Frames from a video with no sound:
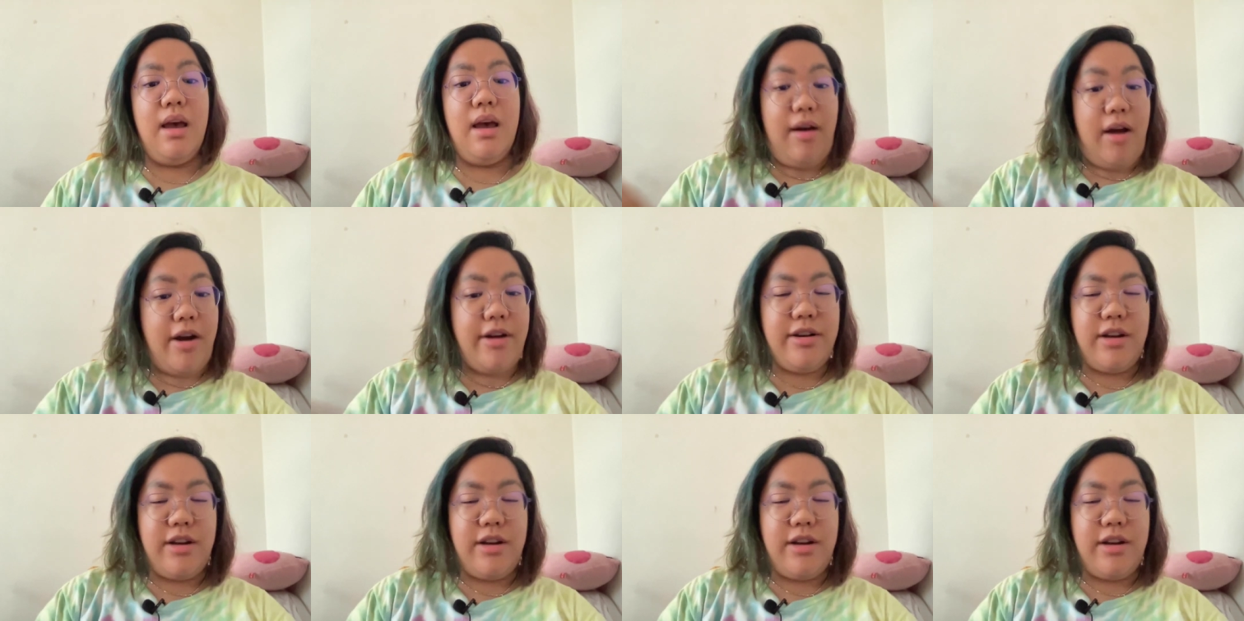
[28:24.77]

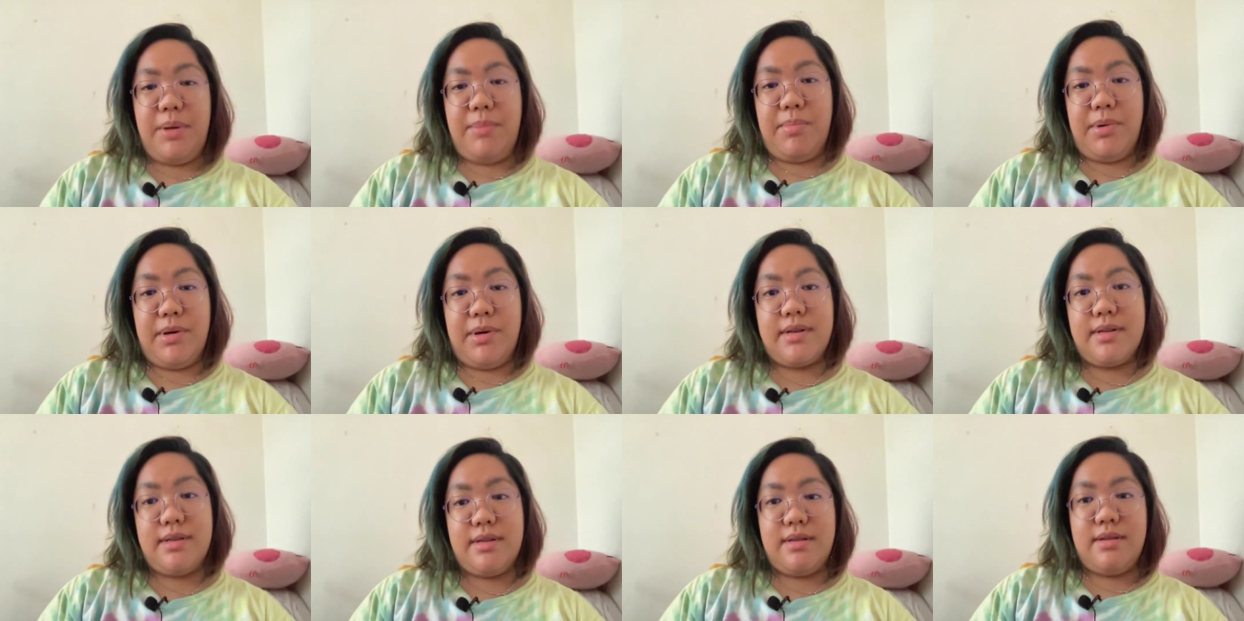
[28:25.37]
Hard copy
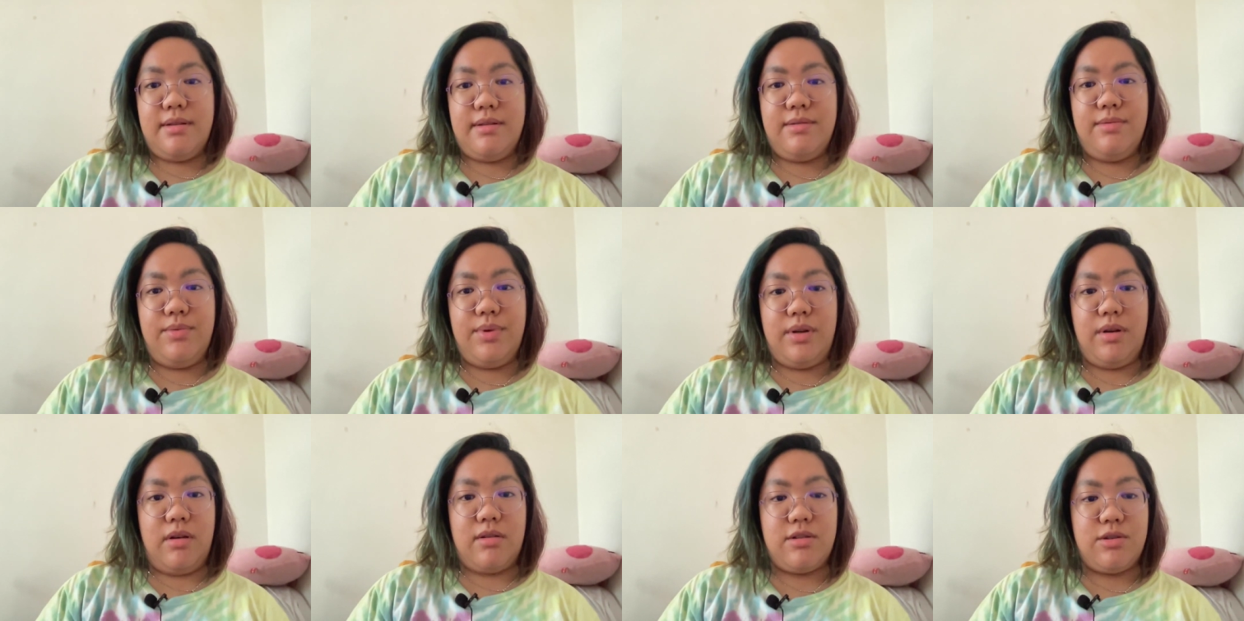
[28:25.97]
books
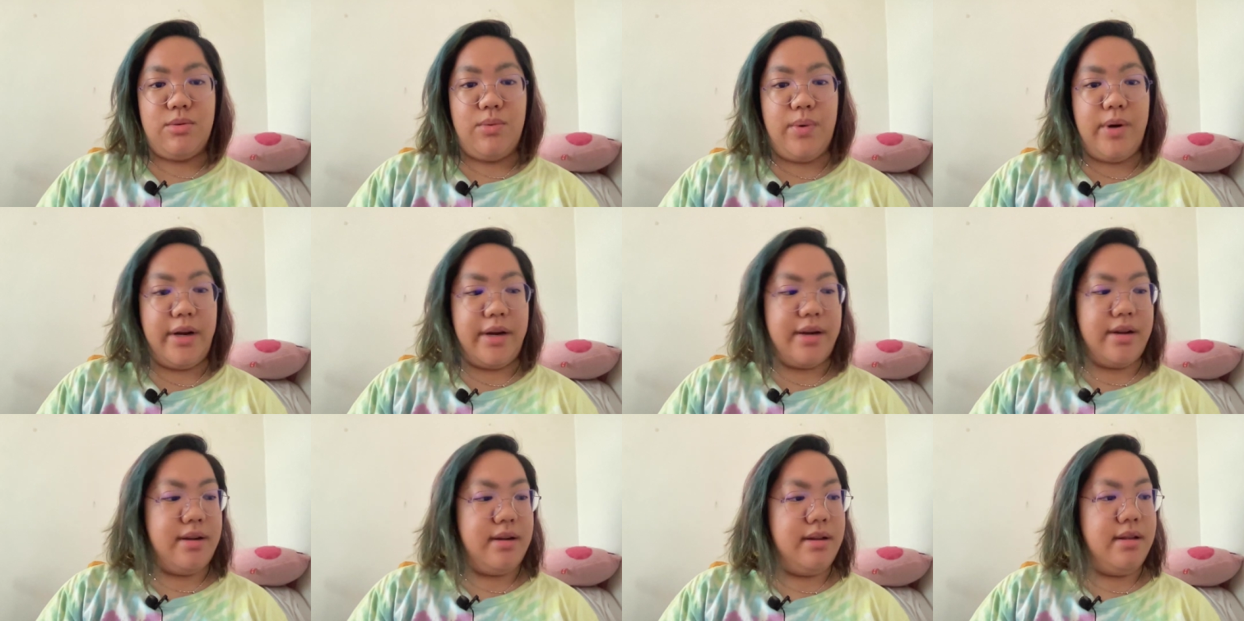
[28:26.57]
would also
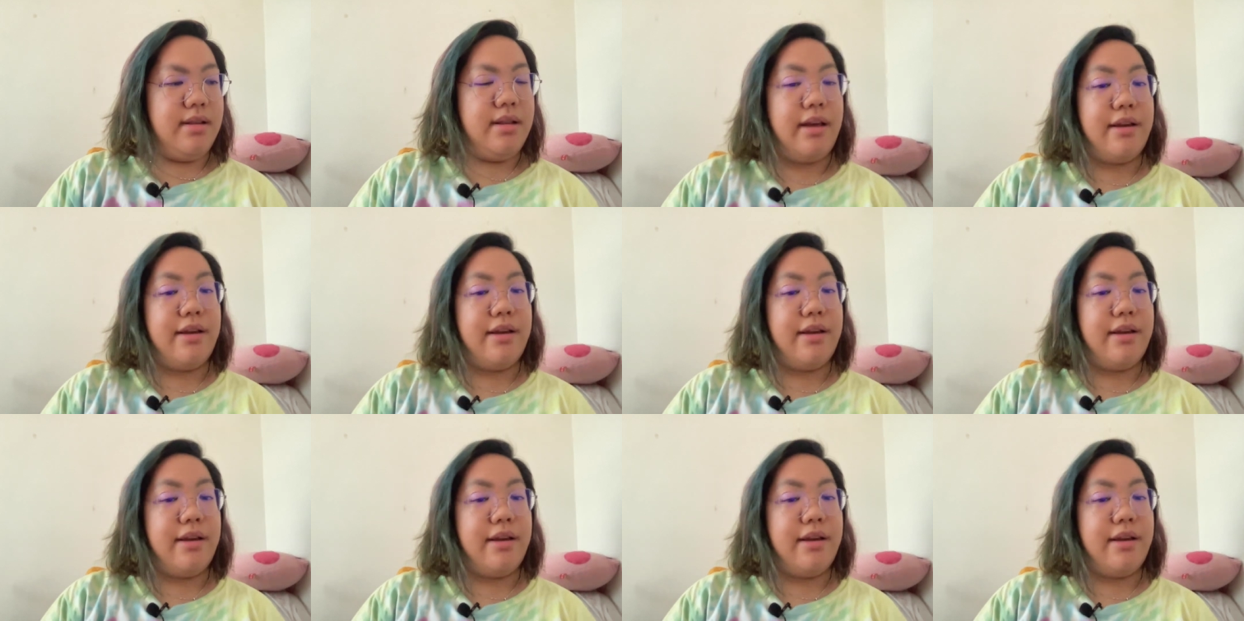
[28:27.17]
work.